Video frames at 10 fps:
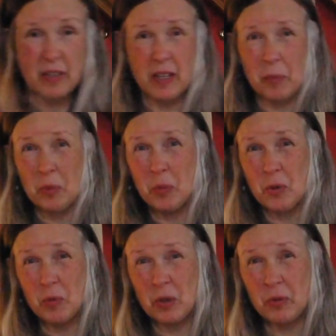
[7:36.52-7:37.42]
a couple
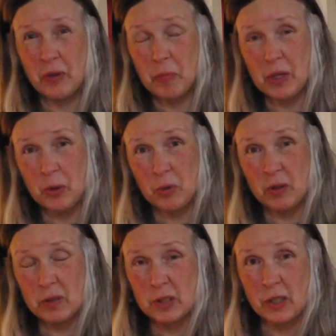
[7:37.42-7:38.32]
more rows on my
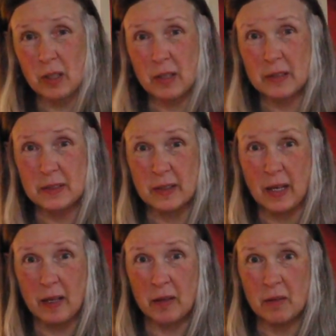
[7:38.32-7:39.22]
doodler shawl. It's
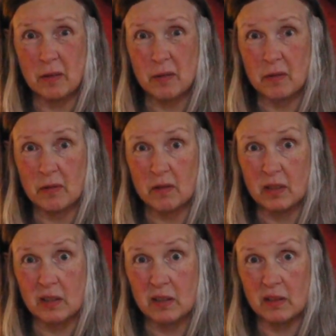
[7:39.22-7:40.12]
not
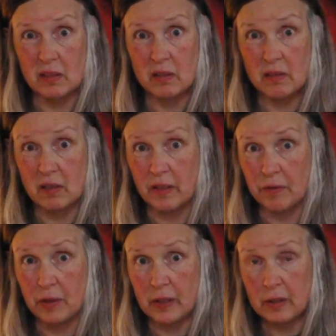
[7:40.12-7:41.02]
real
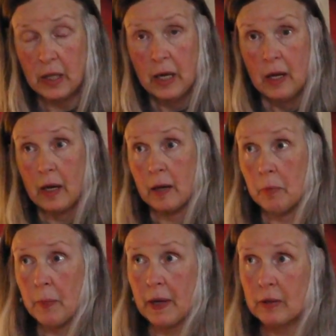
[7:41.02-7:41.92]
different. I'm
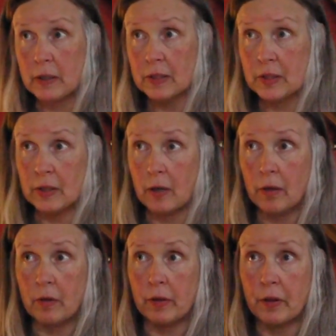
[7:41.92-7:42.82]
about to
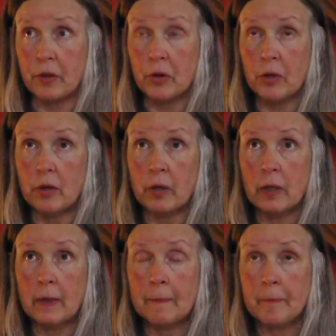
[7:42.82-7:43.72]
start the third
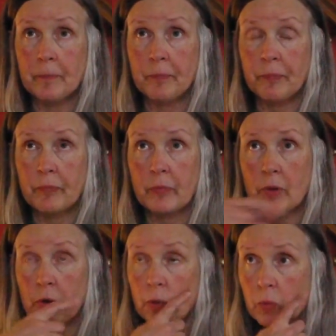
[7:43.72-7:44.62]

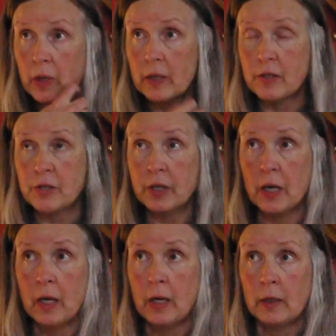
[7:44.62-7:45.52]
wedge.
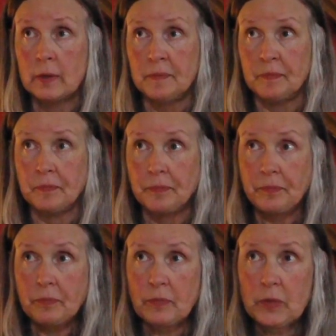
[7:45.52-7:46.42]

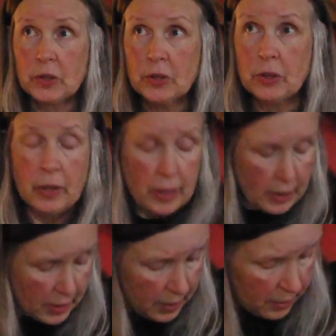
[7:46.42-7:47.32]
So the
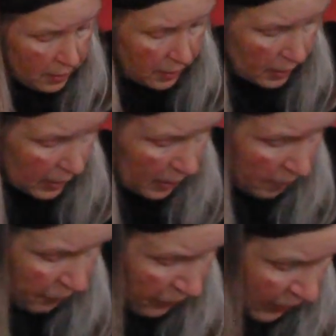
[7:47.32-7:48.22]
end of